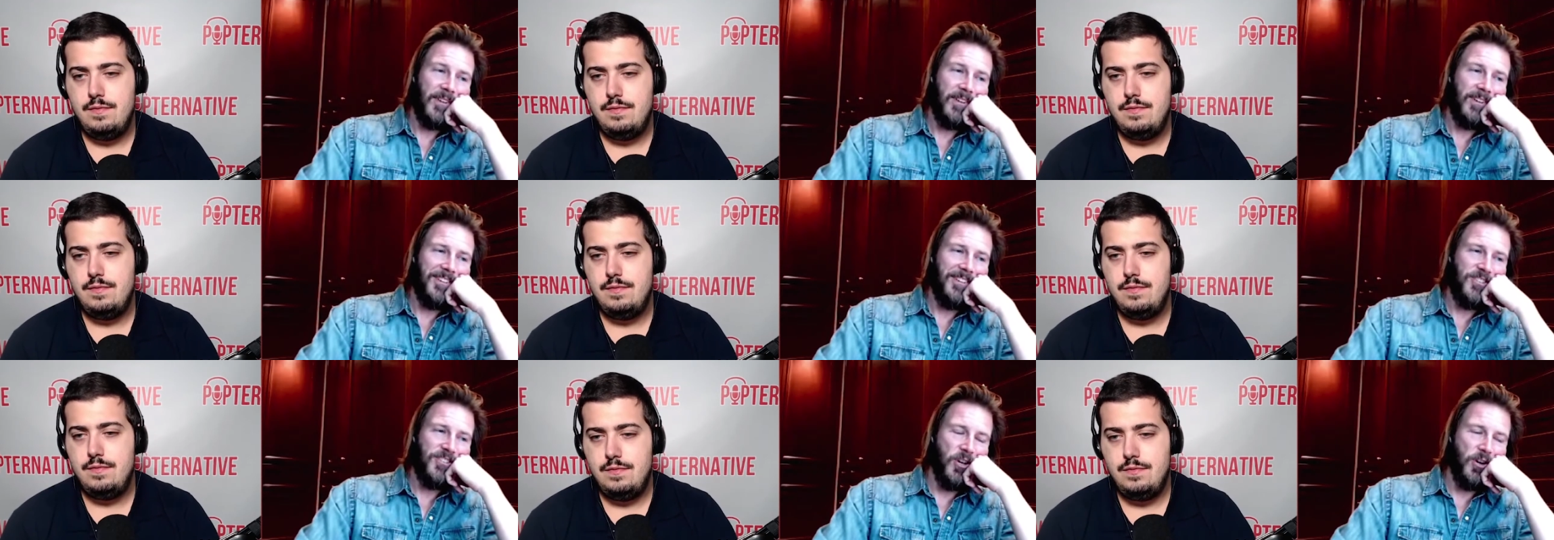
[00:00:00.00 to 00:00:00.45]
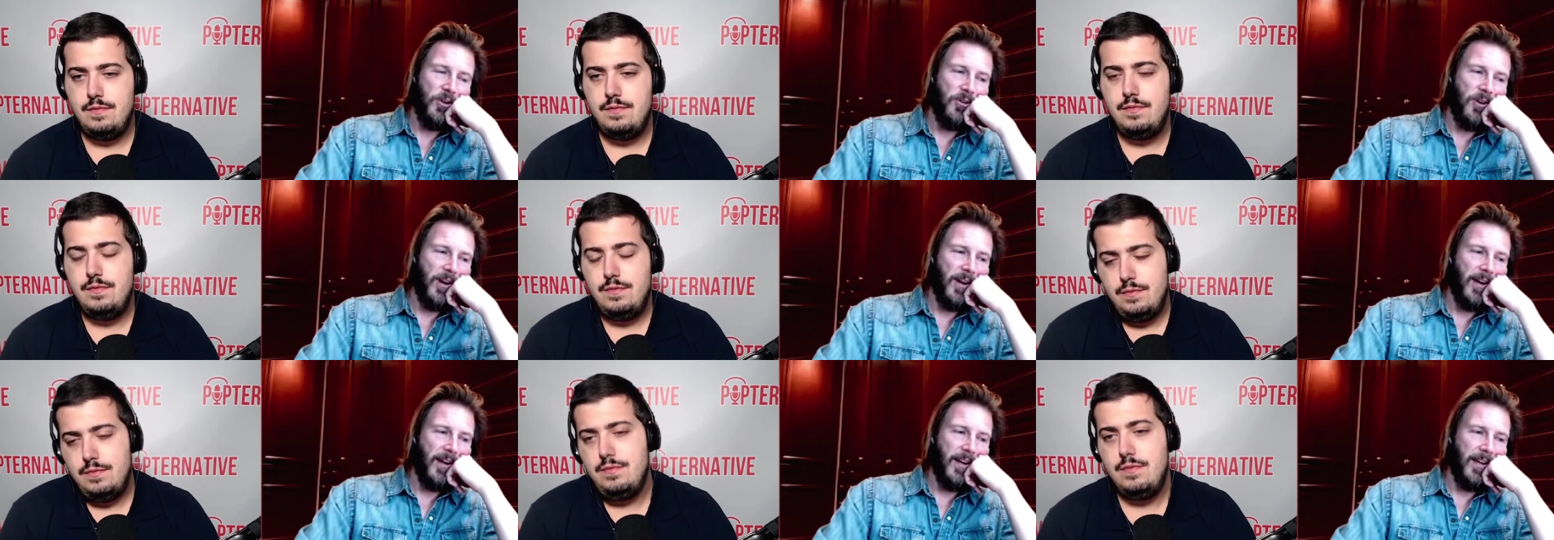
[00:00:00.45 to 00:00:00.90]
Speaker 1: so
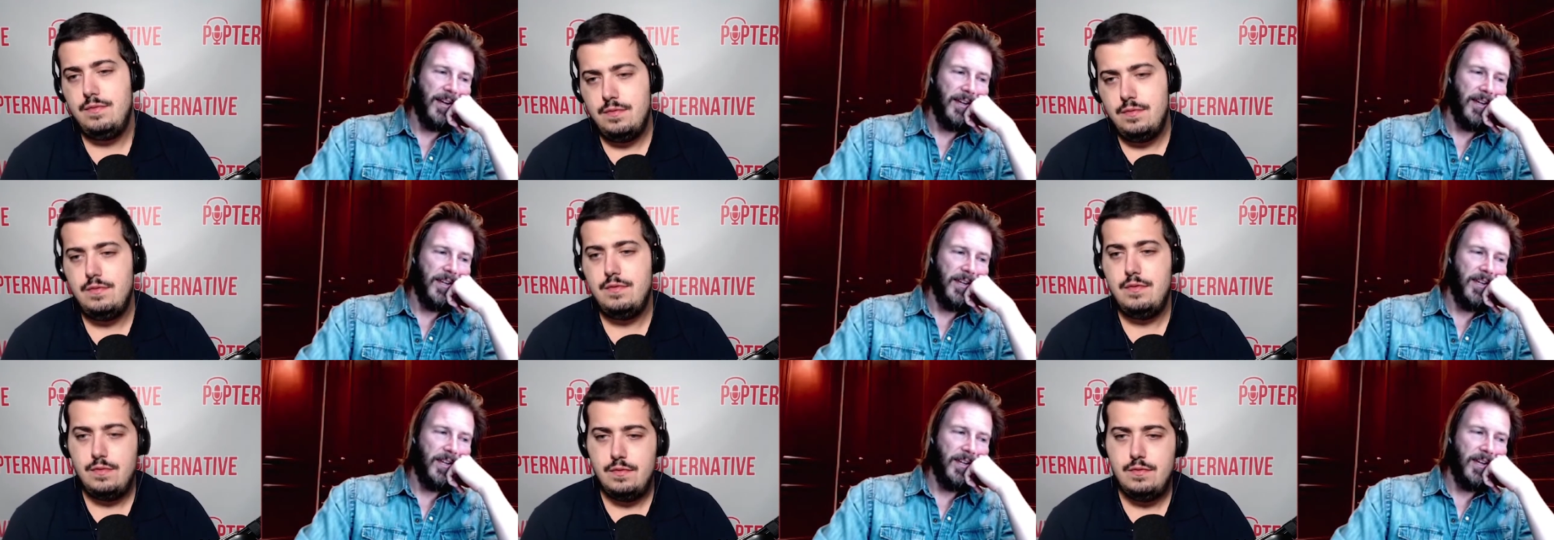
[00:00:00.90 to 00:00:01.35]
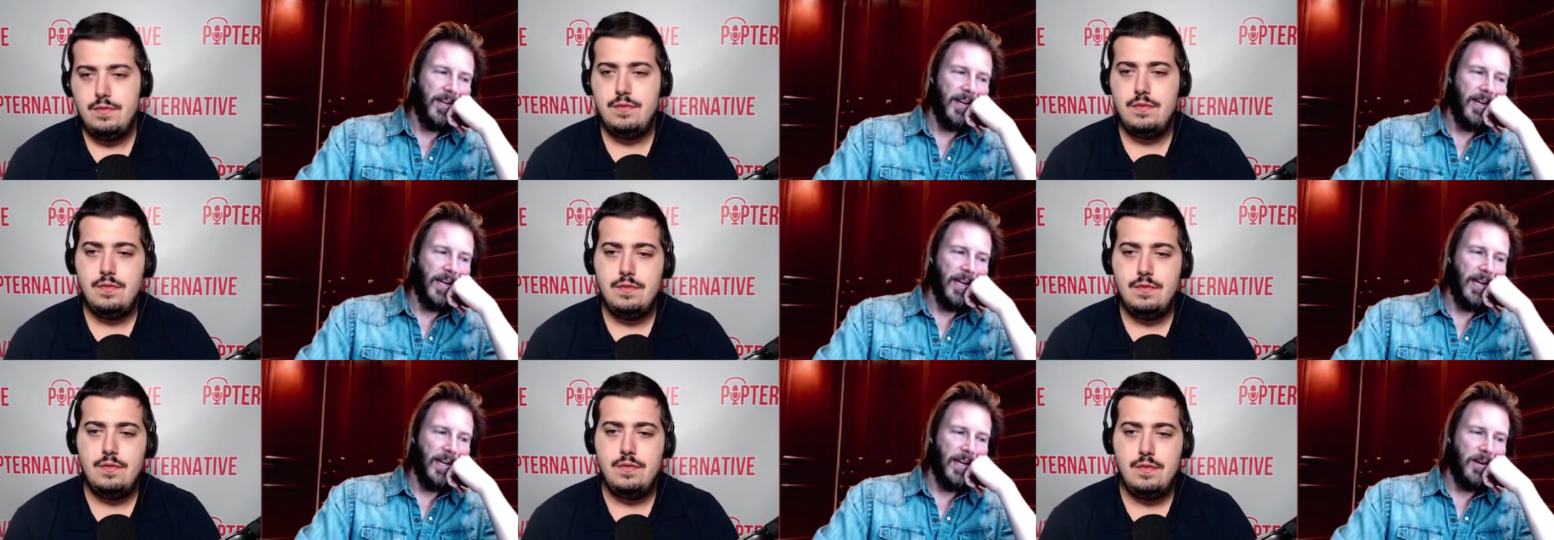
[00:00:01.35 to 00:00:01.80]
uh,
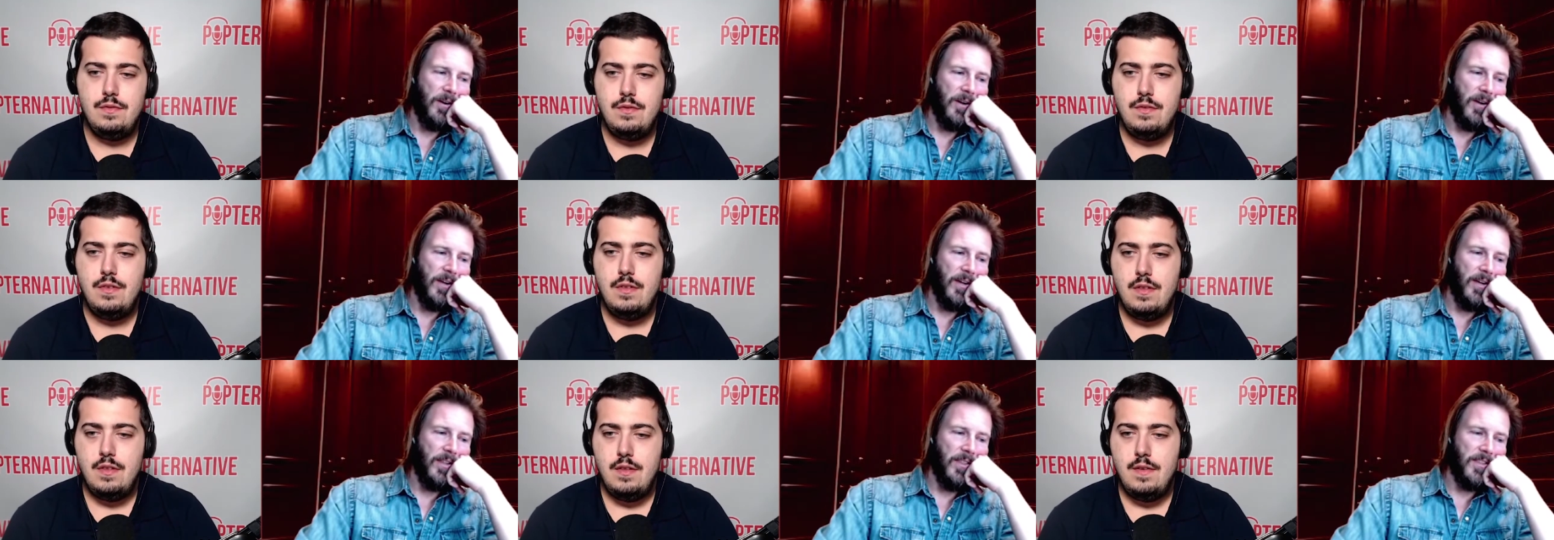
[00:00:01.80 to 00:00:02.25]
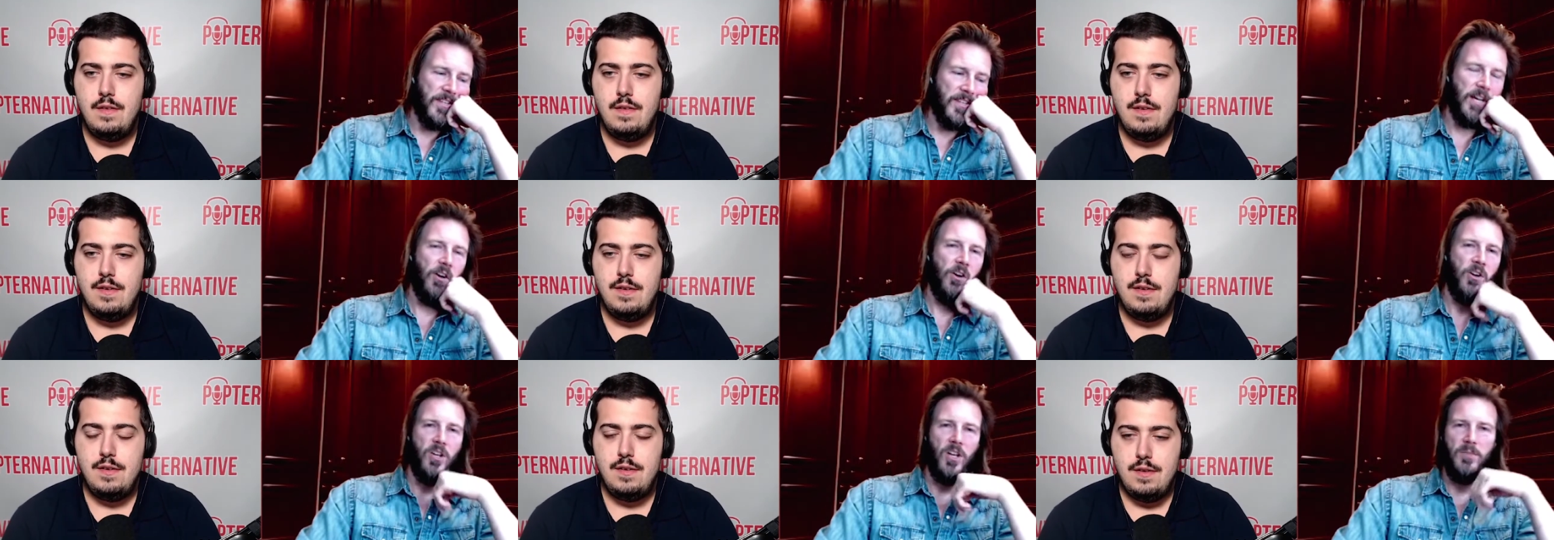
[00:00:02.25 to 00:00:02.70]

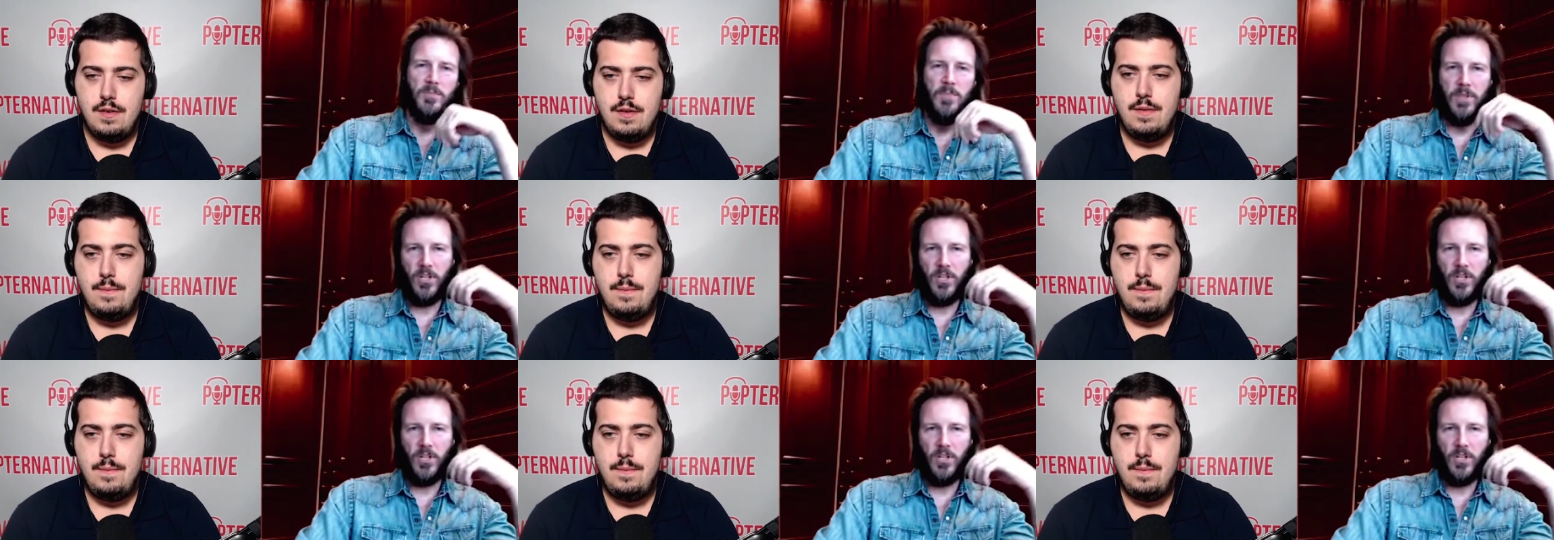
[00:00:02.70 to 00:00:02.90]
Sarah Goodman,